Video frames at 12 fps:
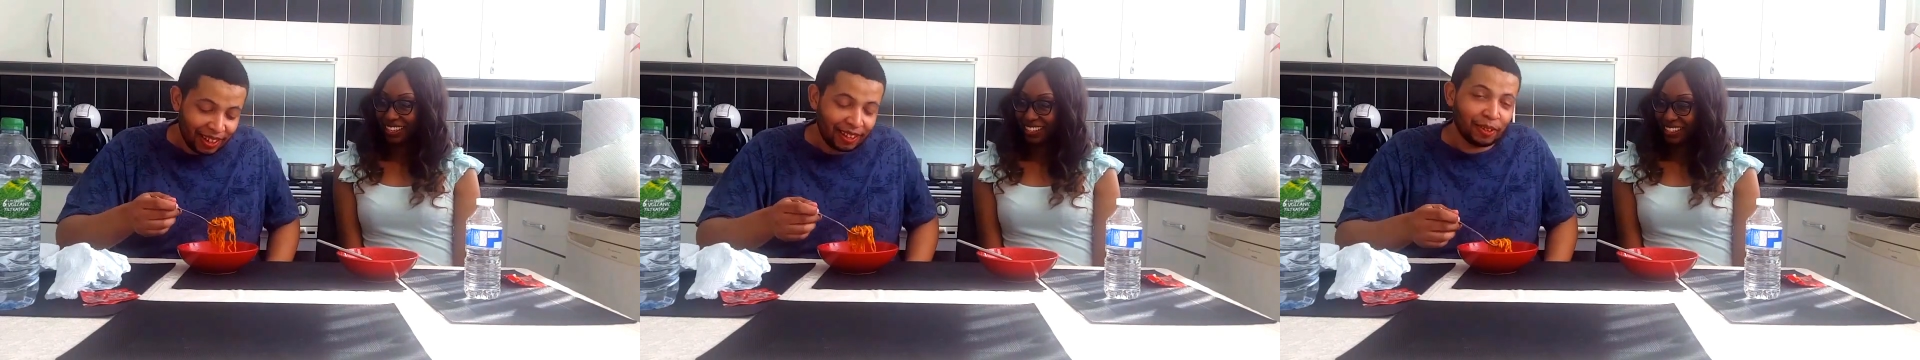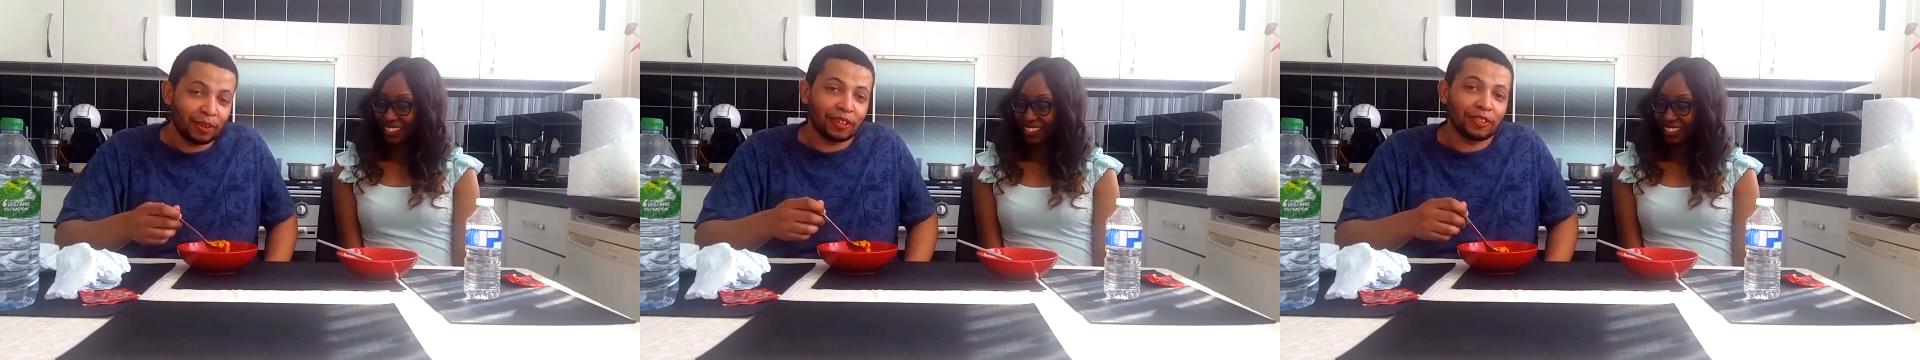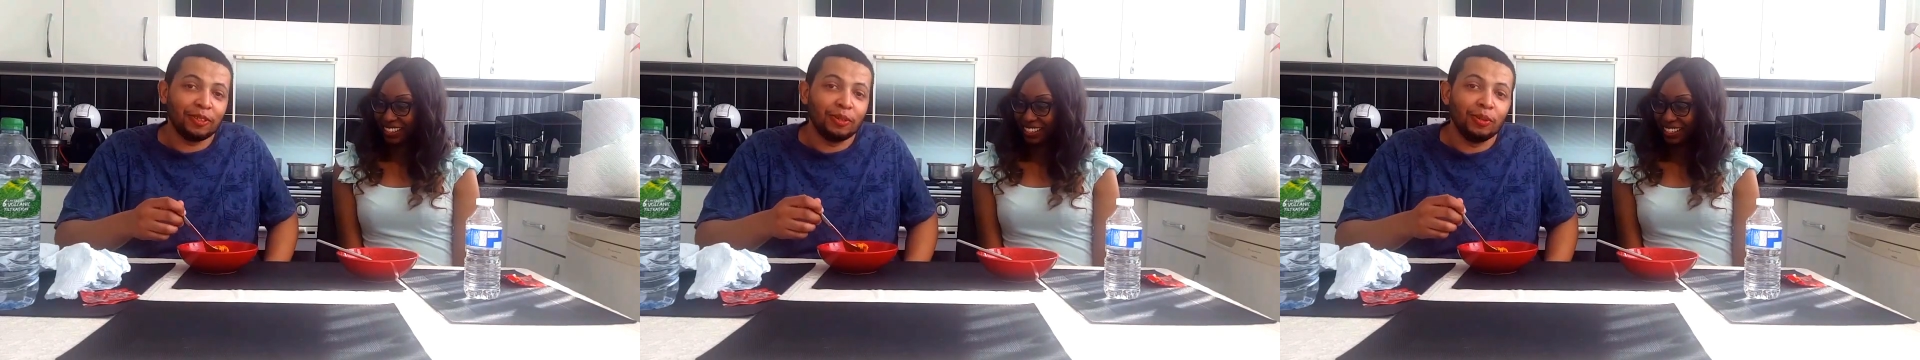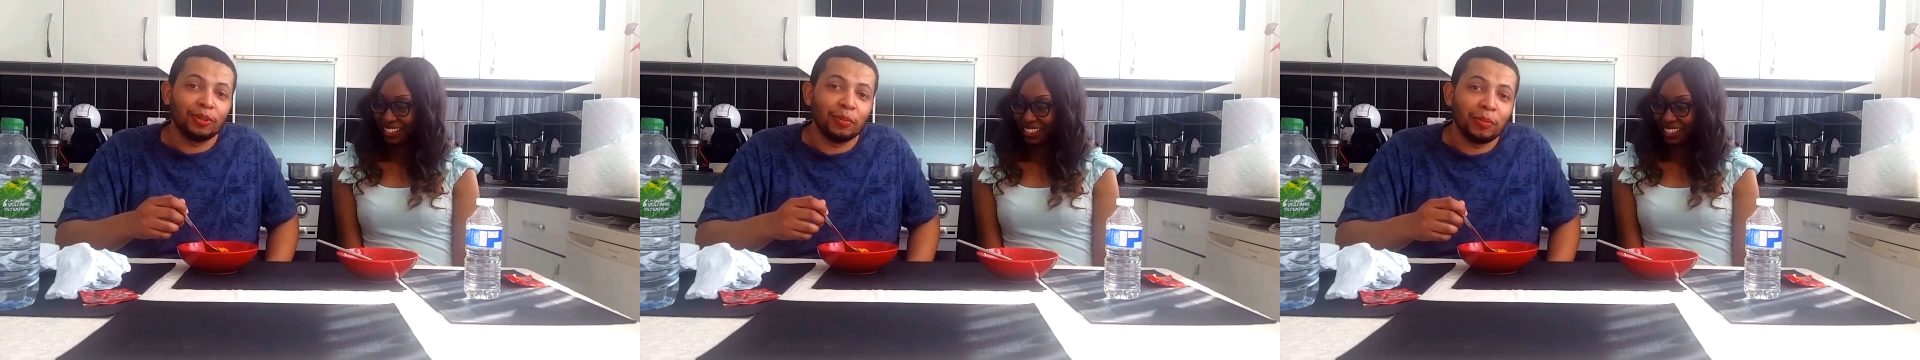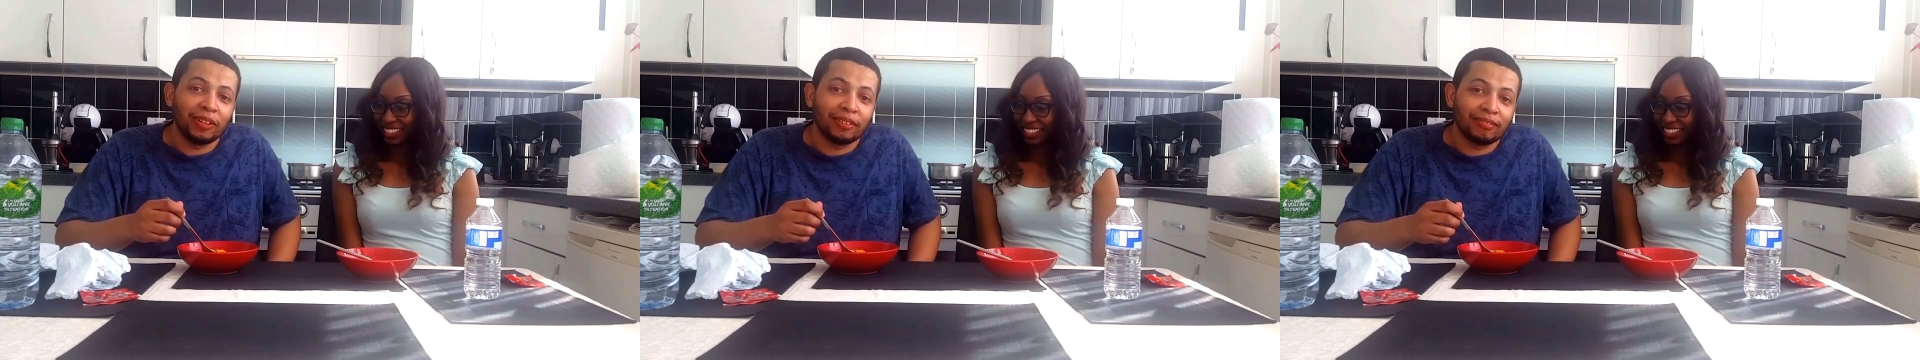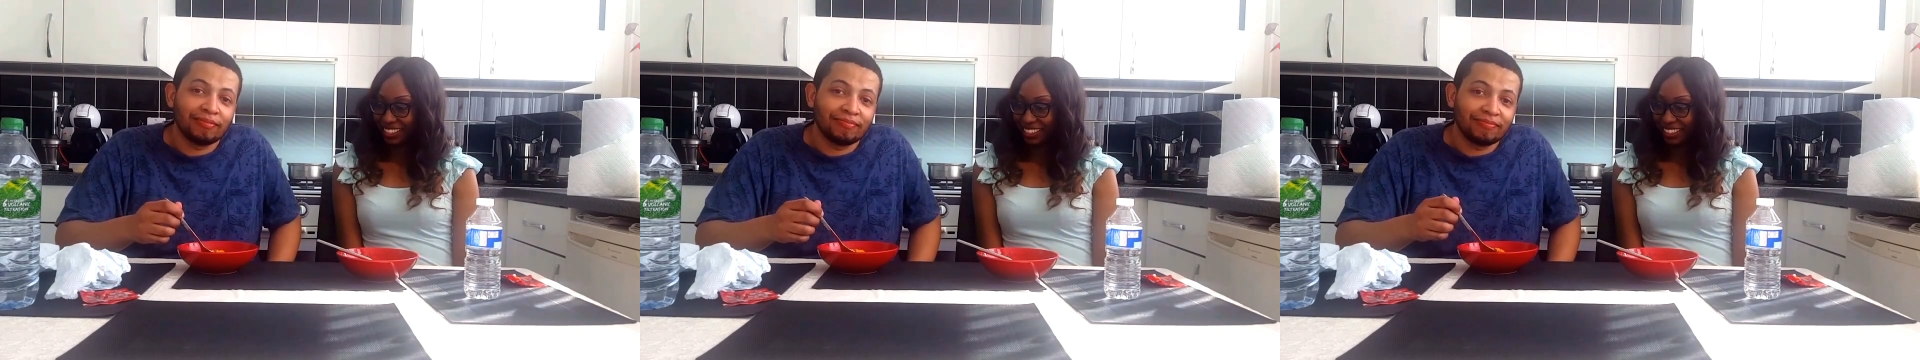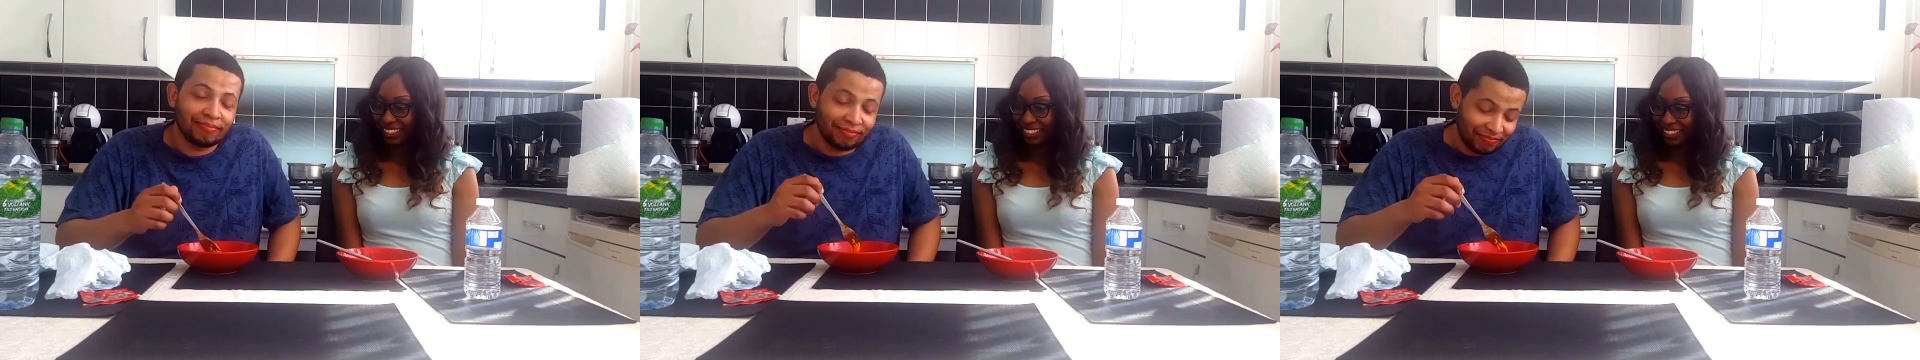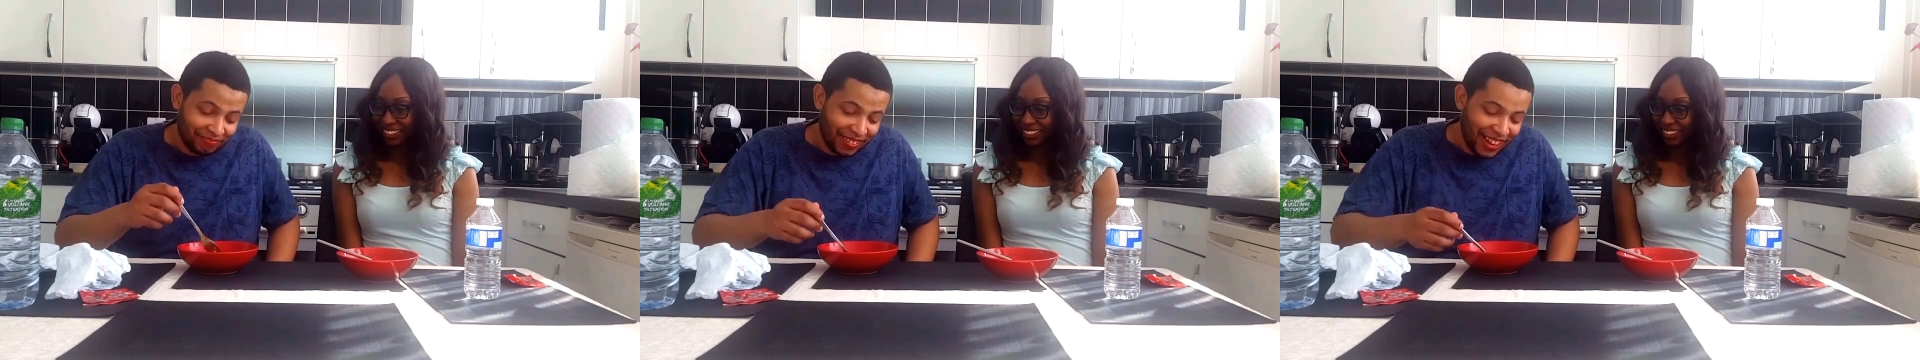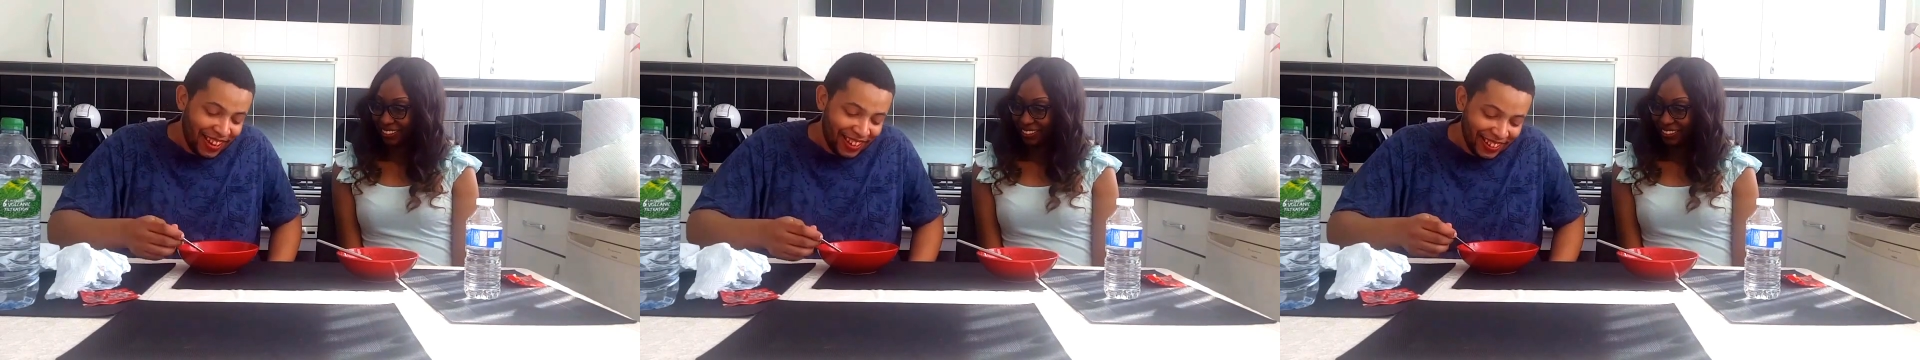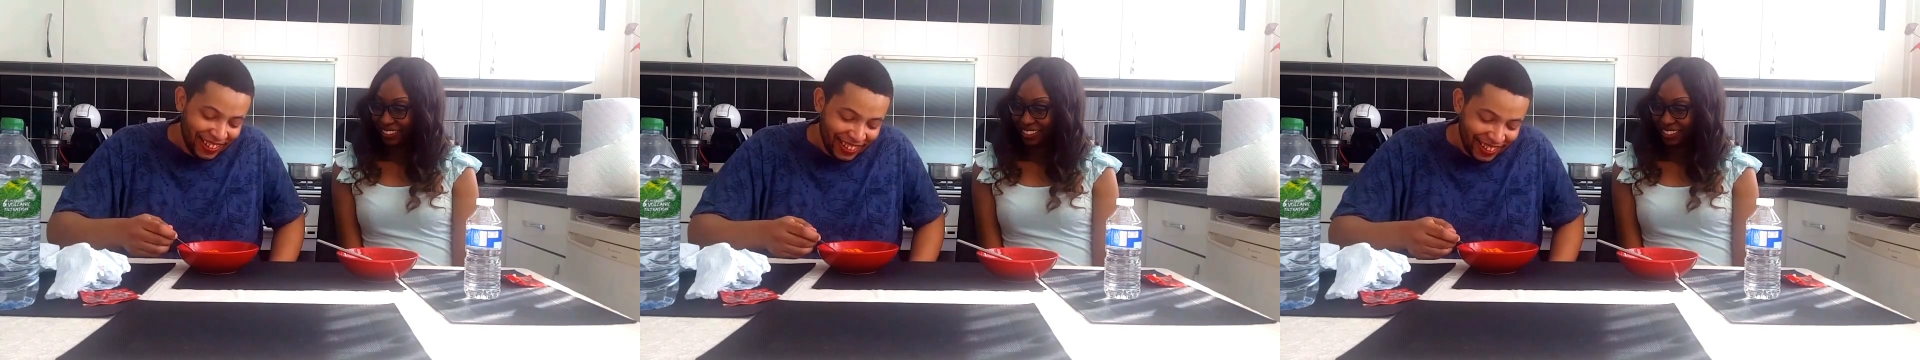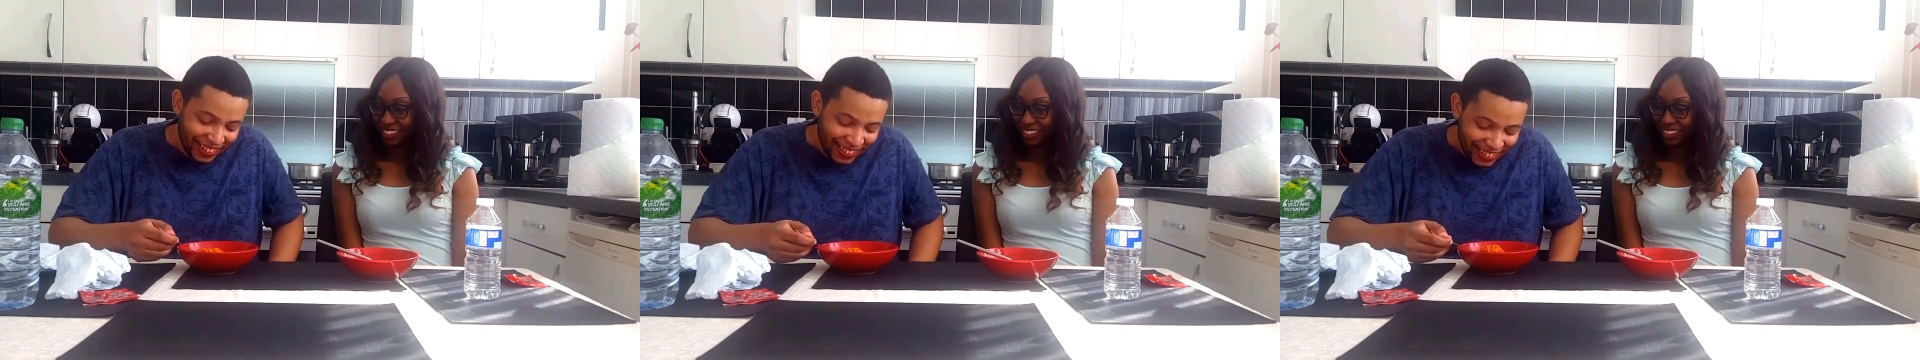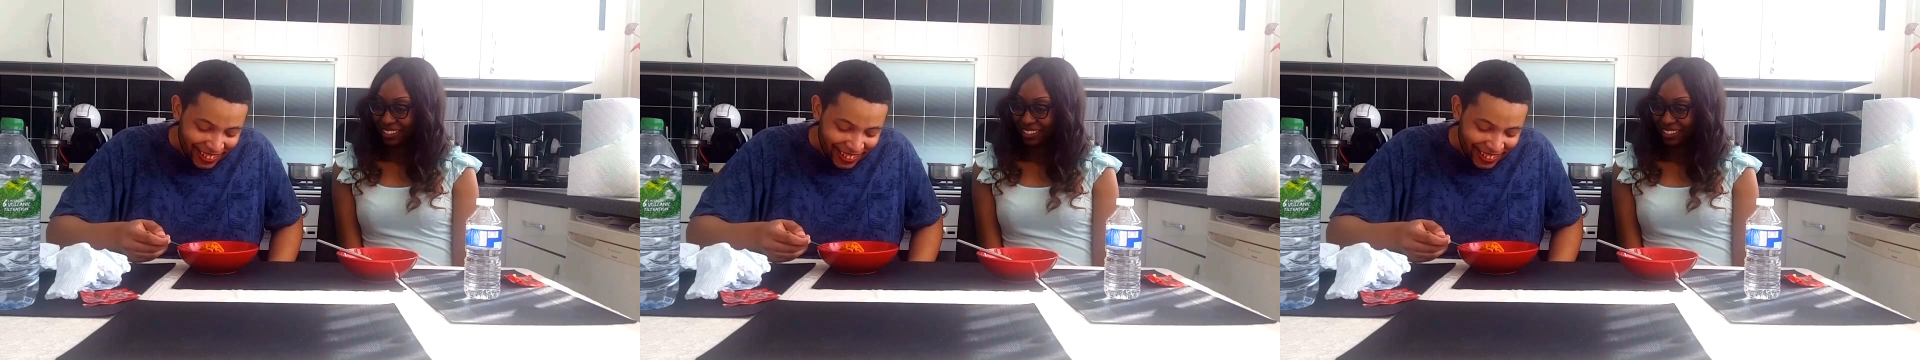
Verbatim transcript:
Speaker 1: And look what she do to me.